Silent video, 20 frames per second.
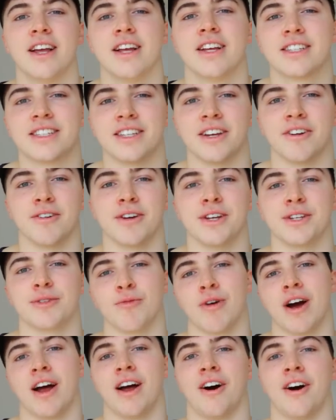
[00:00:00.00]
series
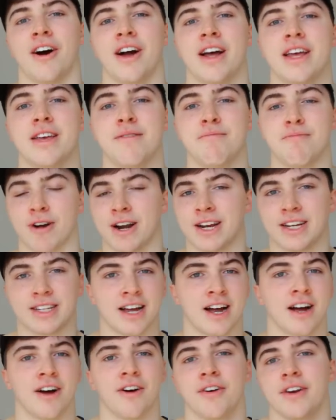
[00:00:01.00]
where I break
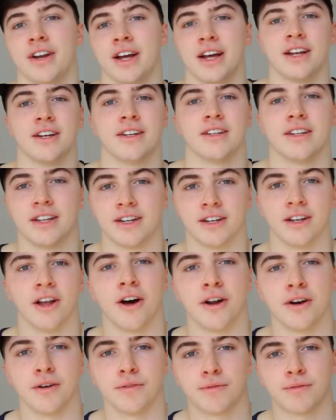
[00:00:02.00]
down and
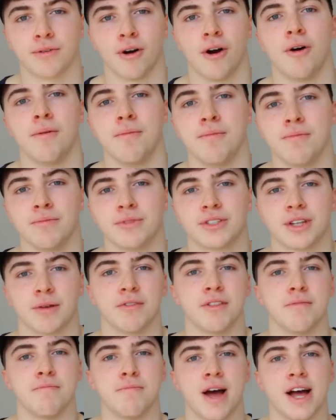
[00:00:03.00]
learn from some
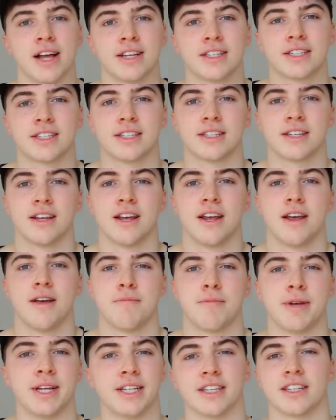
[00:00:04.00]
of the best
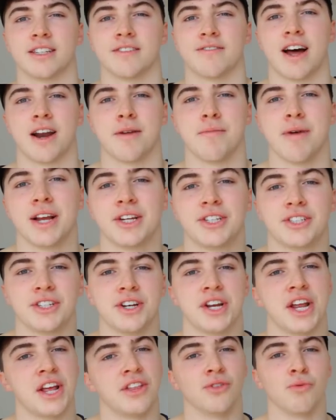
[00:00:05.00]
pieces of
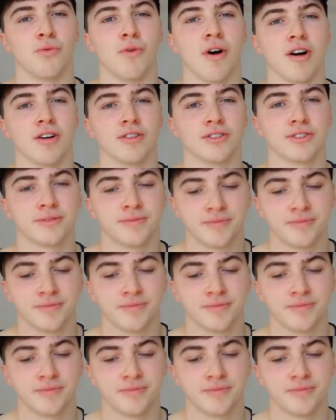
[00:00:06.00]
animation in the world.